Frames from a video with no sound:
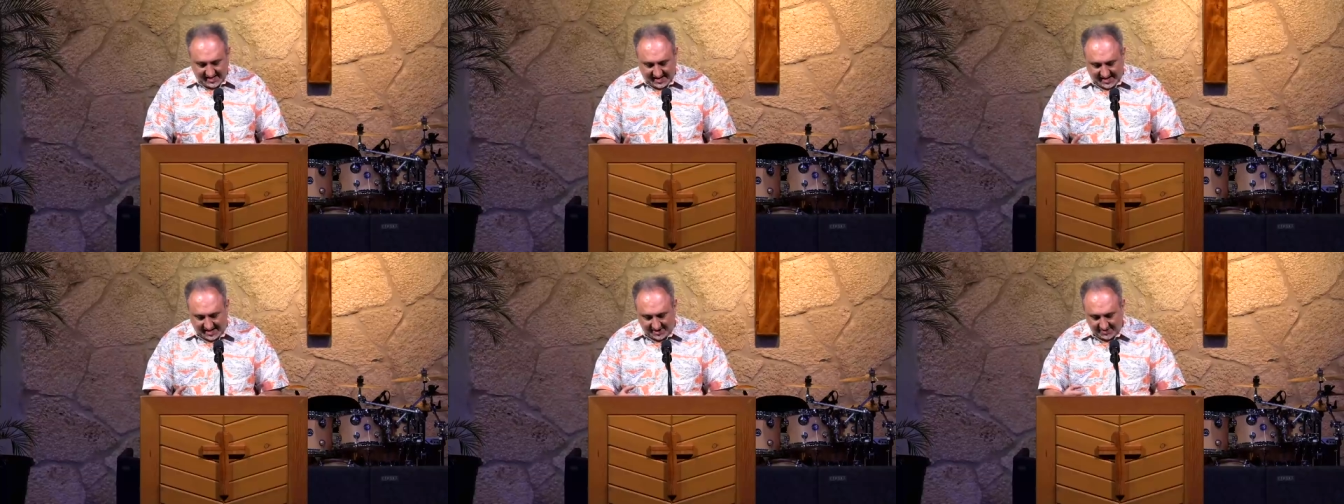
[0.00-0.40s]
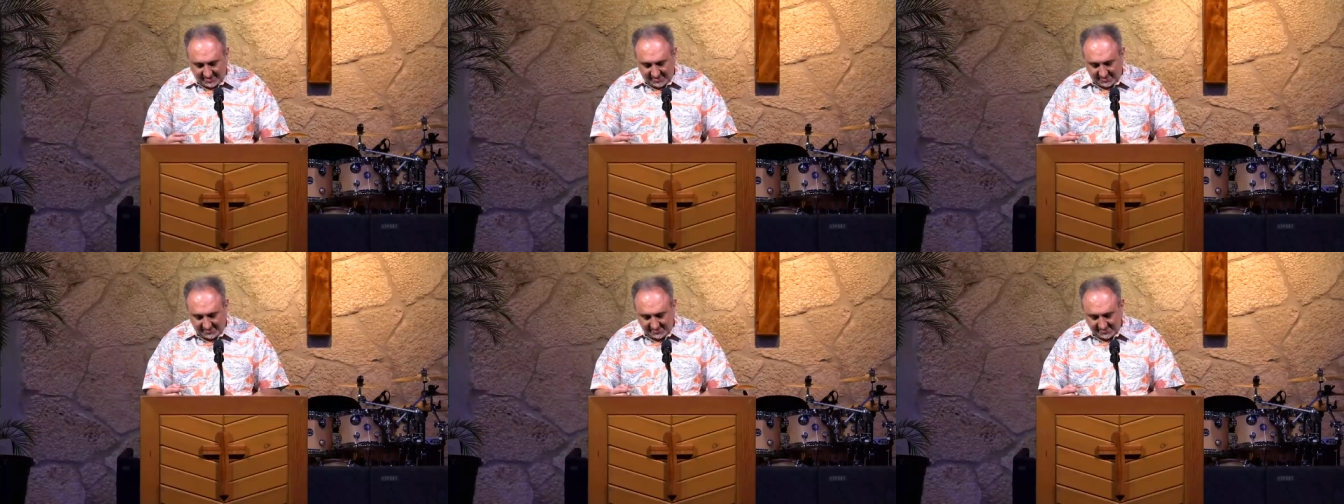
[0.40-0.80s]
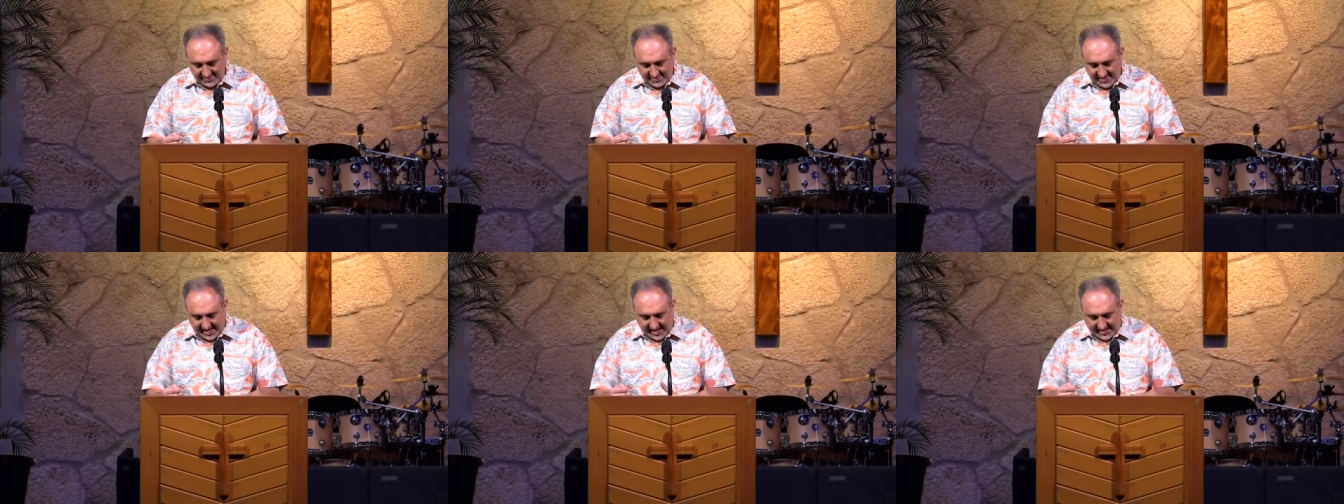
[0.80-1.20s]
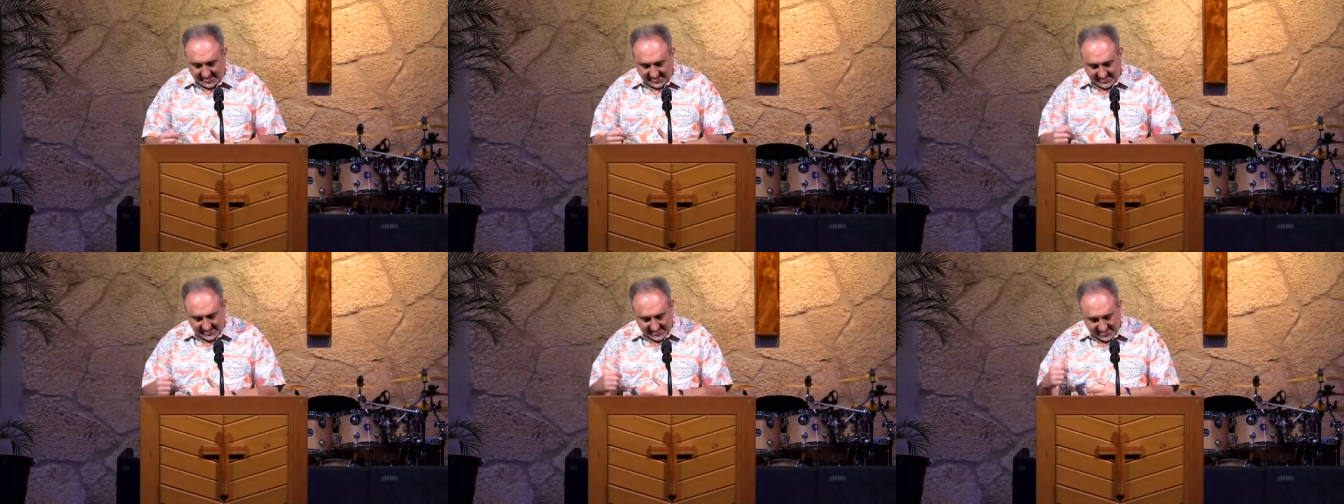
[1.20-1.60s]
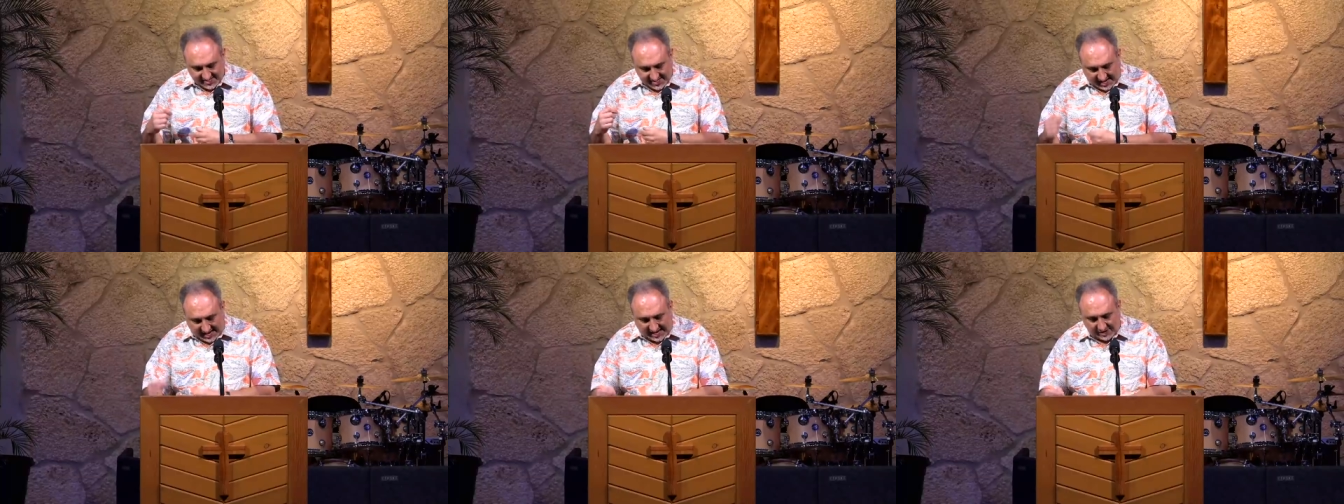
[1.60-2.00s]
how that
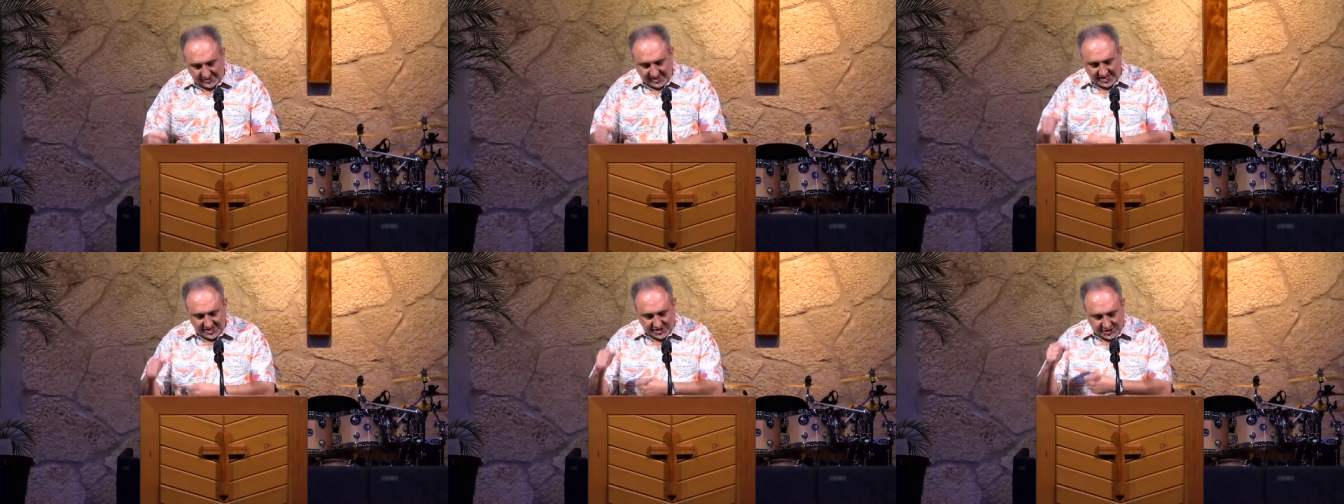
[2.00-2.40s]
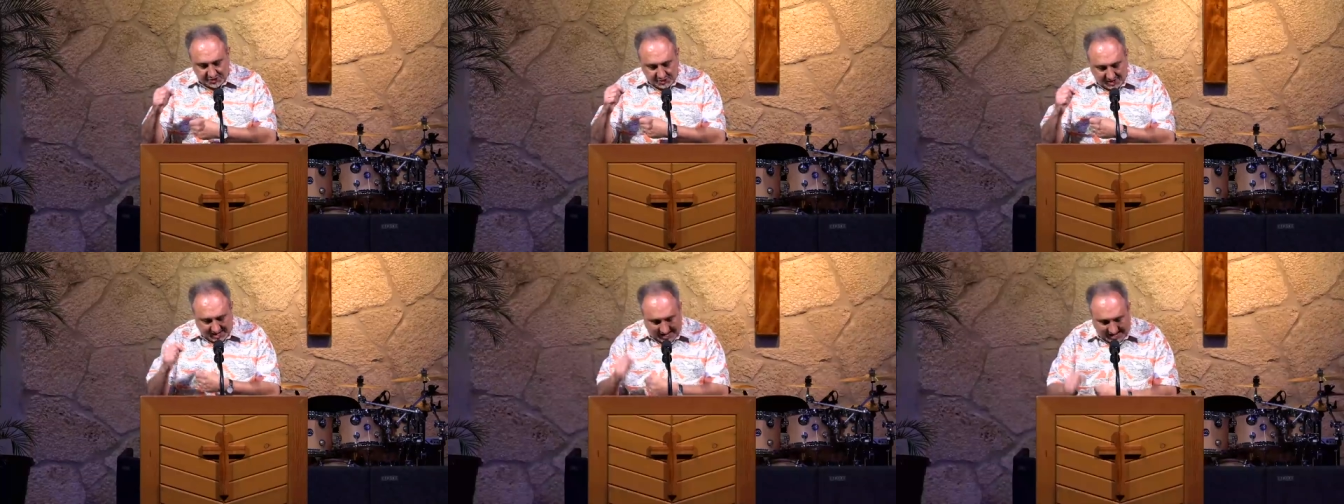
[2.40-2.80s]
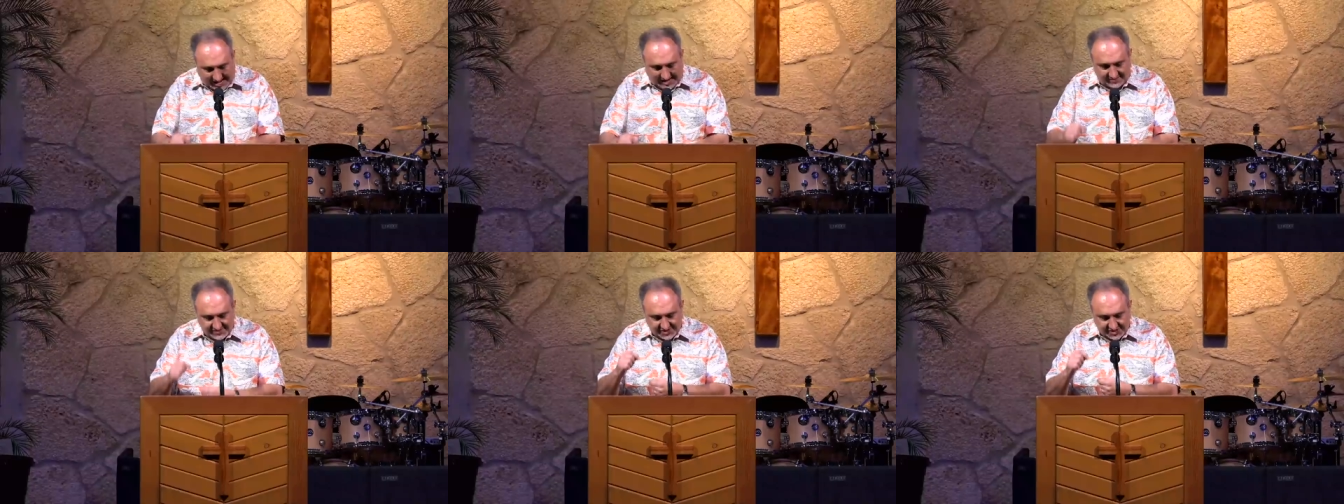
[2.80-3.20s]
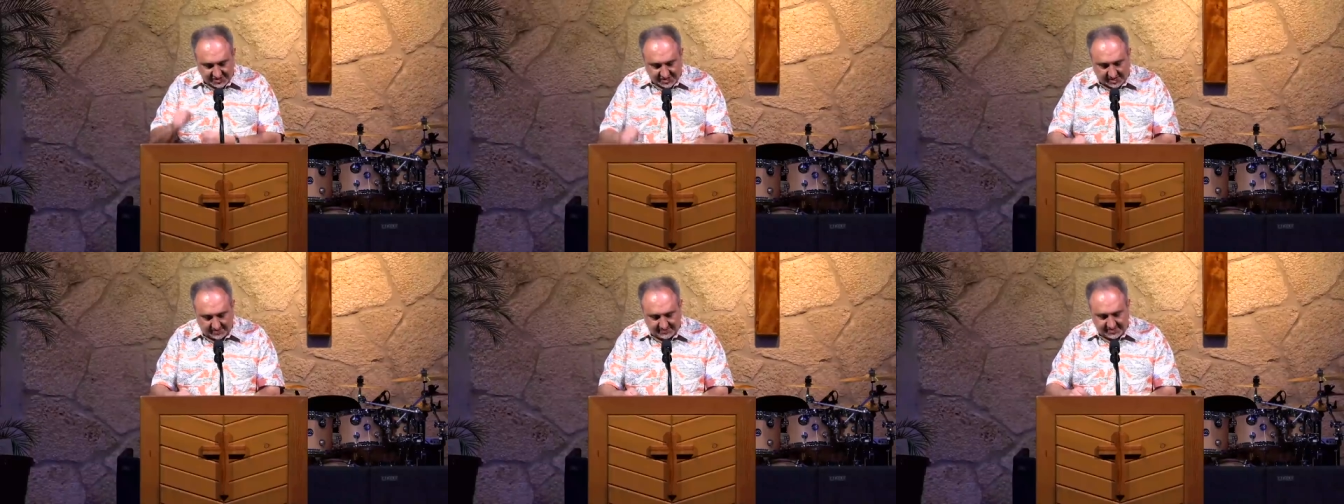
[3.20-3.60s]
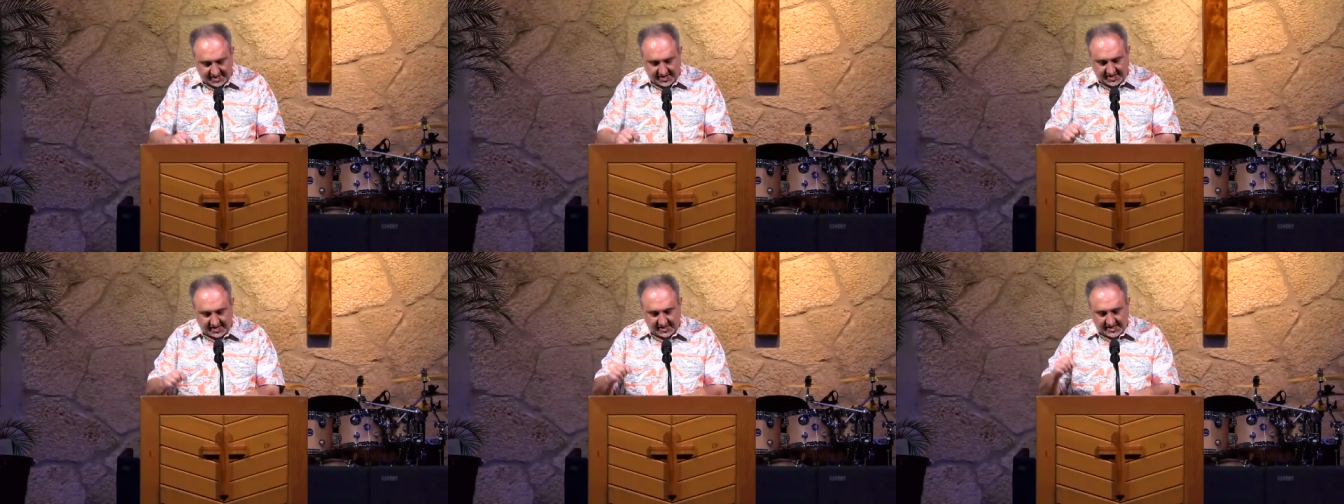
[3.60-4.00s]
desiring to have
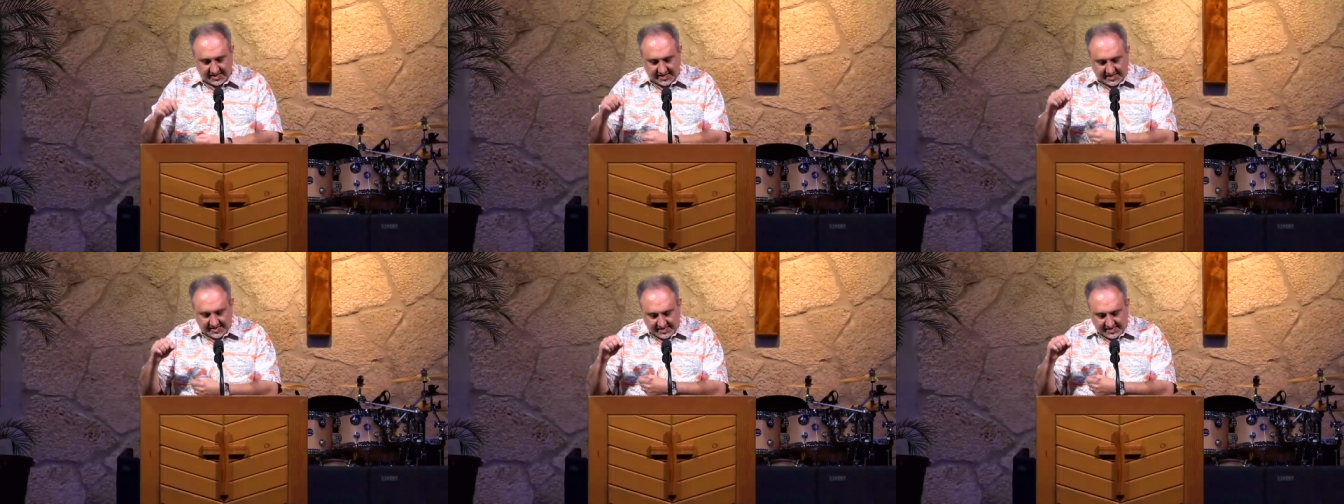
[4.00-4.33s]
something